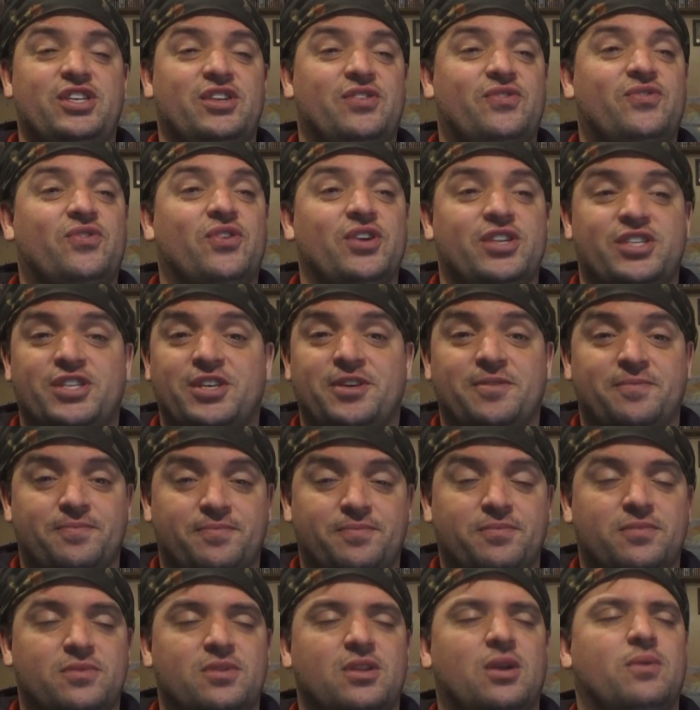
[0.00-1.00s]
fight.
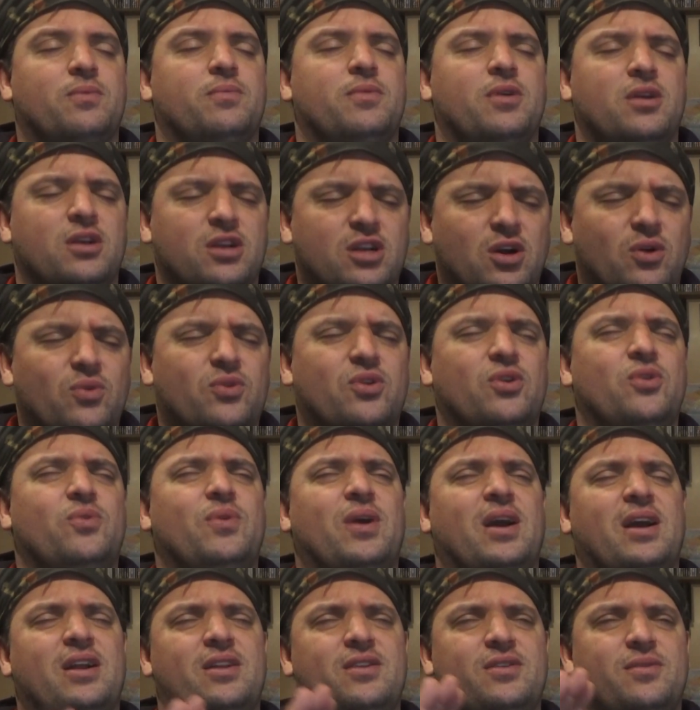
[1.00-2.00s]
No, Goku
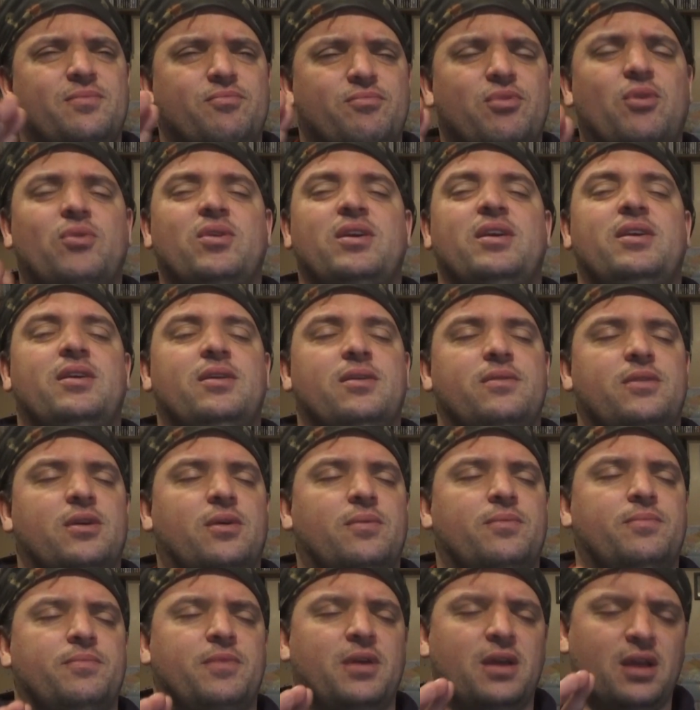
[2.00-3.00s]
and Broly. No,
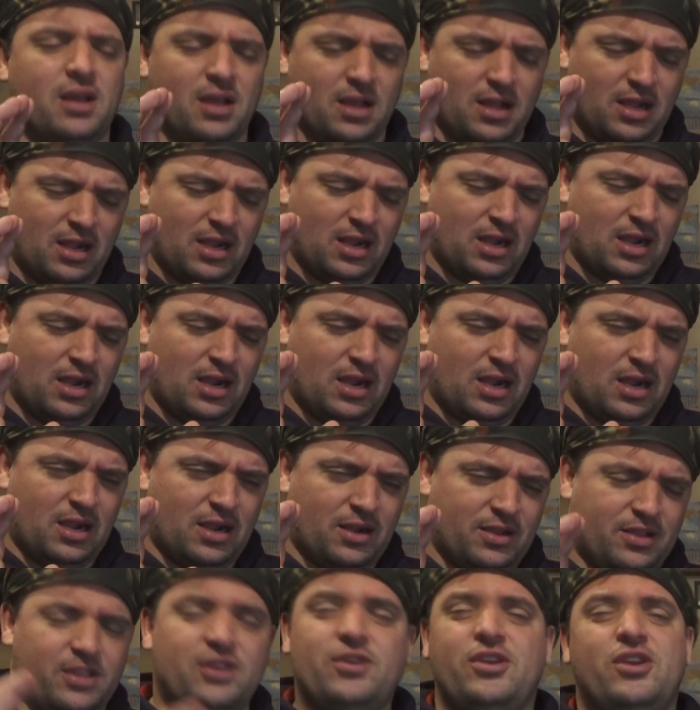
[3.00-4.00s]

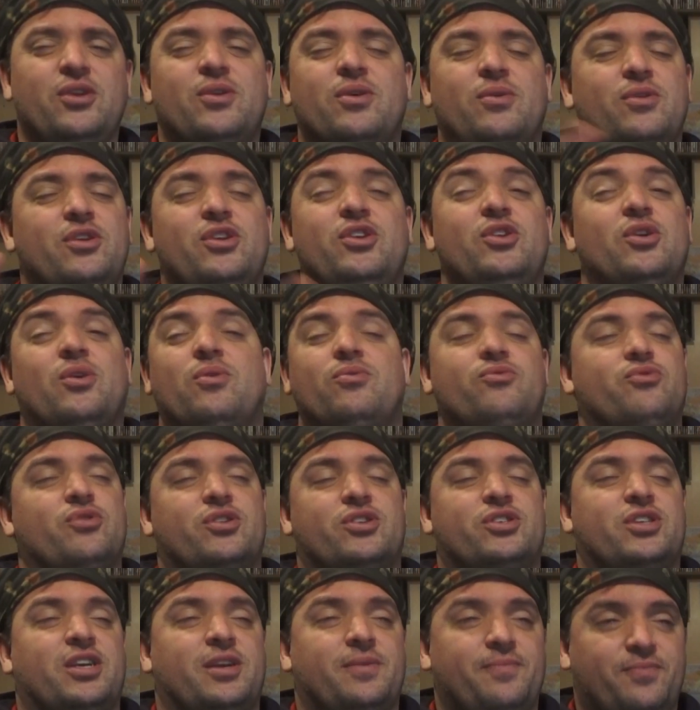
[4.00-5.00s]
you know what I'm trying to
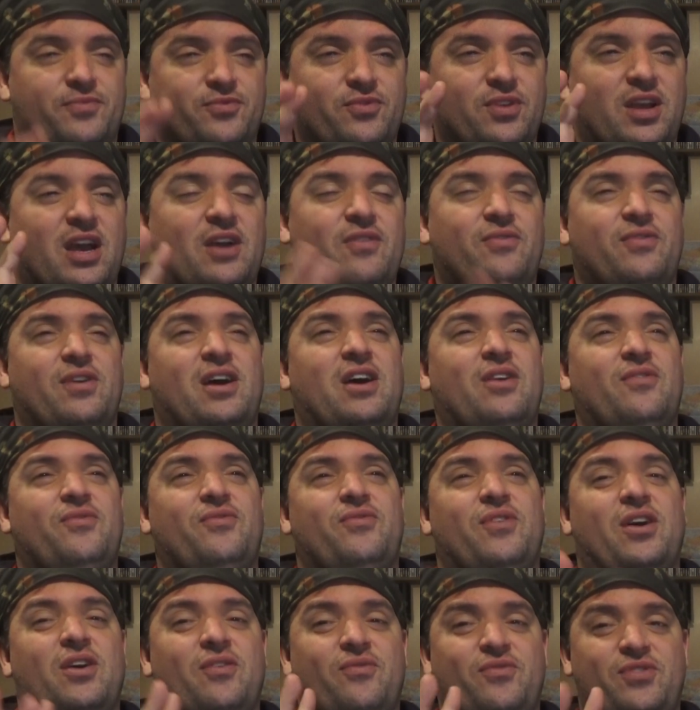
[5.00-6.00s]
say.
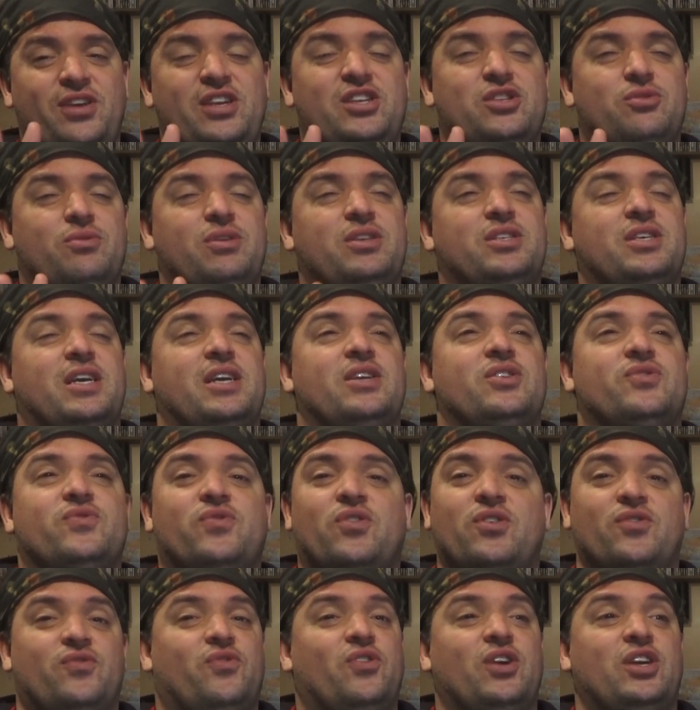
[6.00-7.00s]
Of these three Saiyans
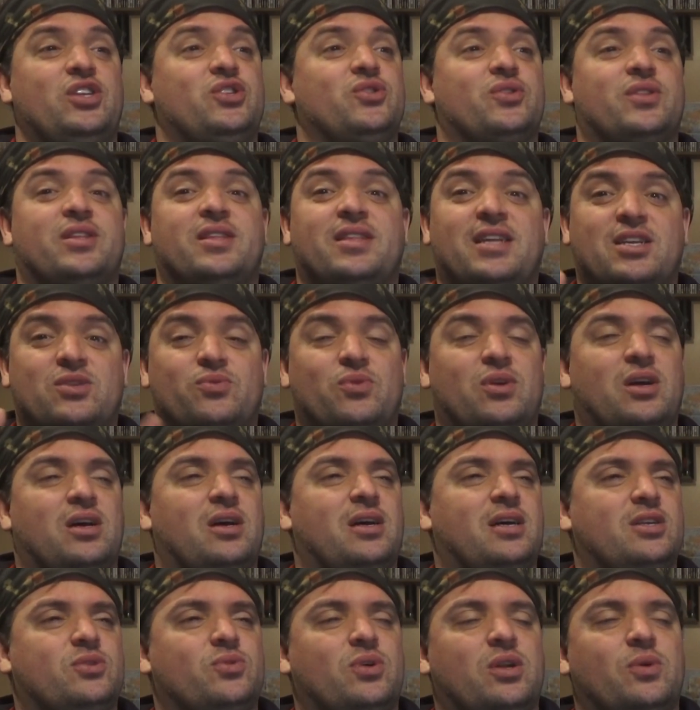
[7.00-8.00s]
fight each other. That's what
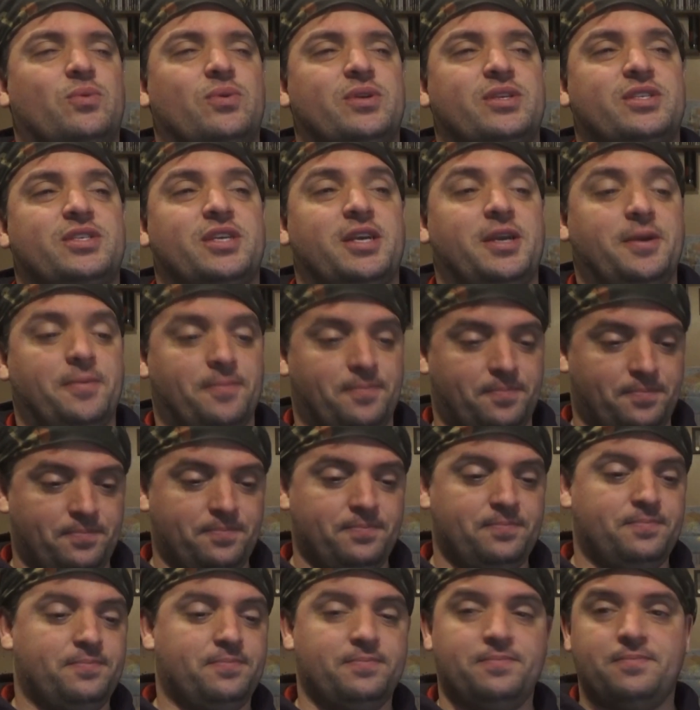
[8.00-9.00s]
I want to see.
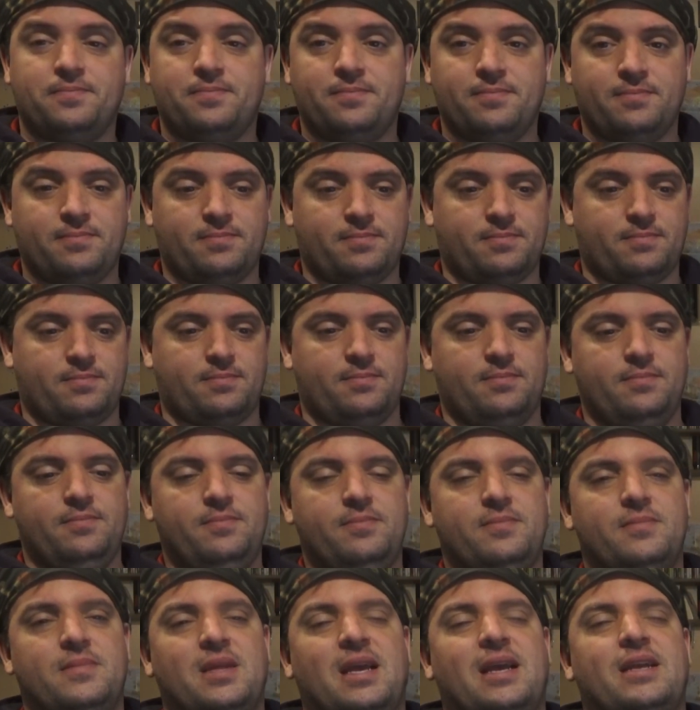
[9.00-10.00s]

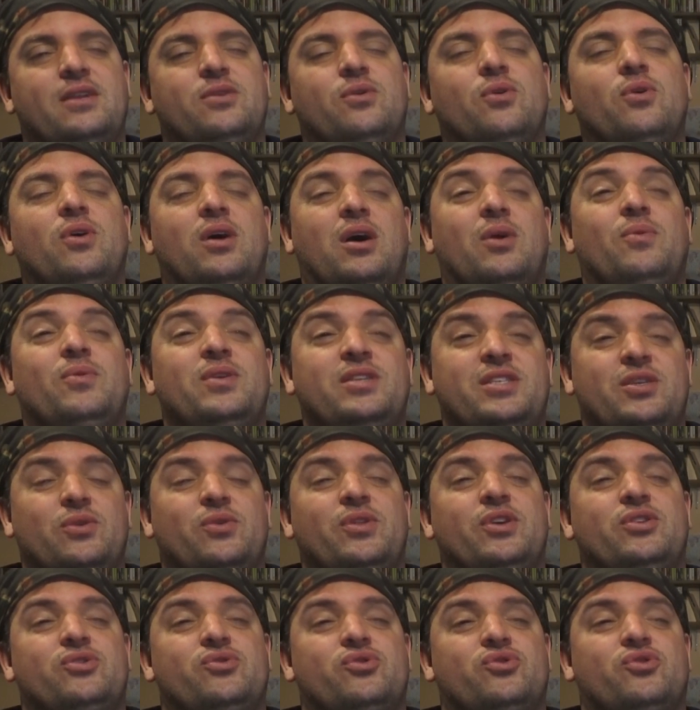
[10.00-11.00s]
And I want to see all the
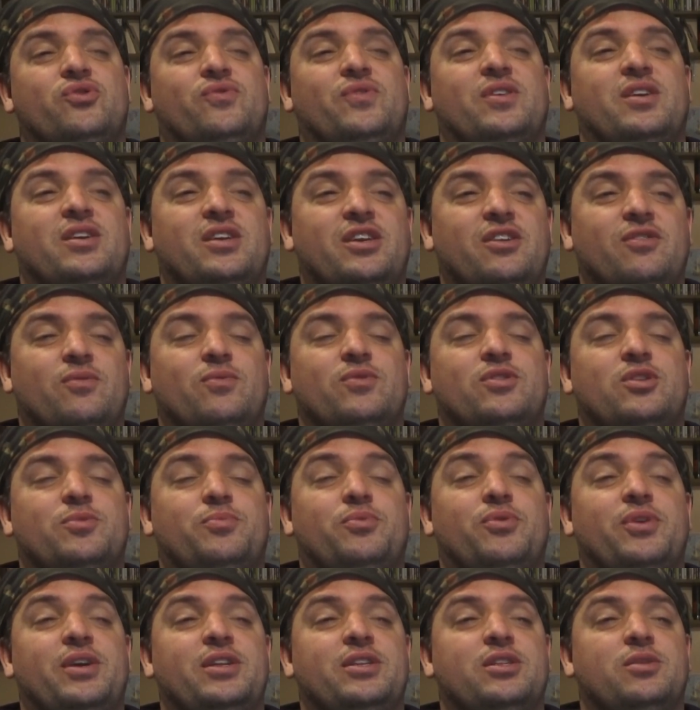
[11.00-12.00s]
extra stuff that Akira wanted to
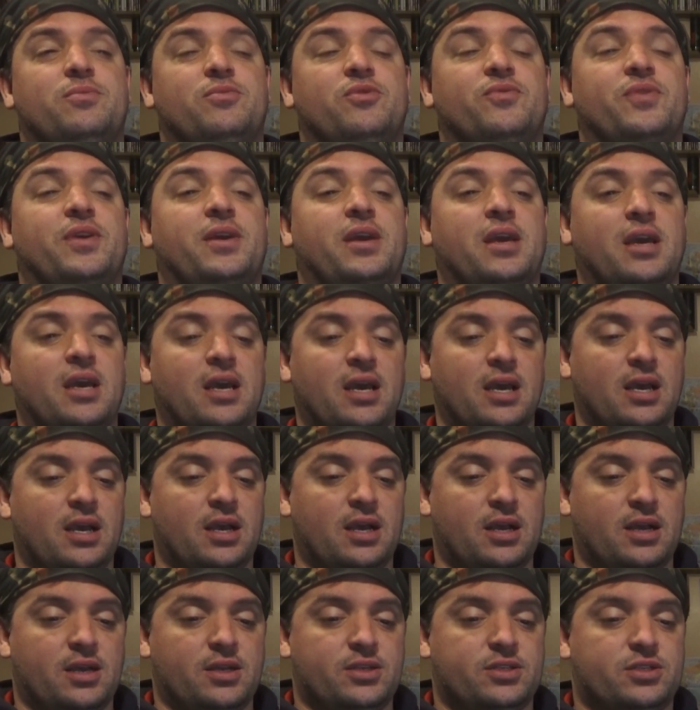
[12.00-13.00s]
put into the movie.
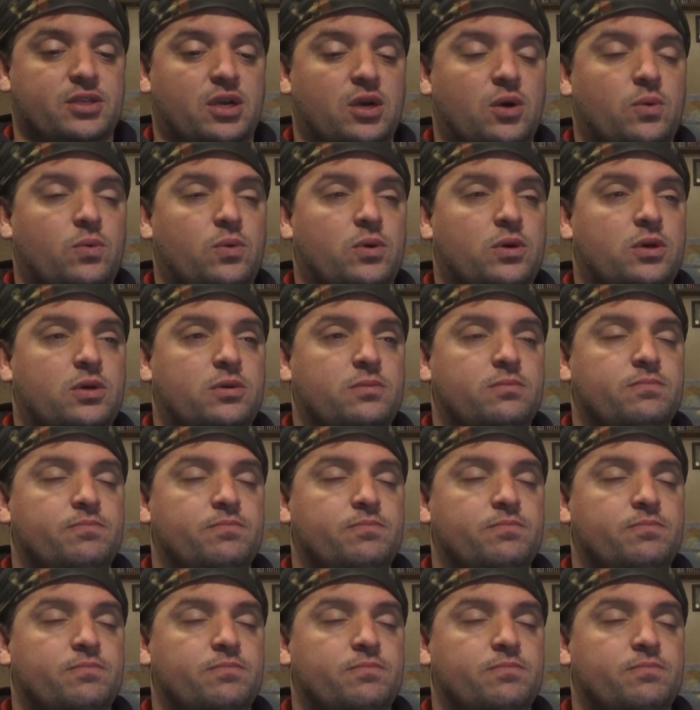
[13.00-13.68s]
So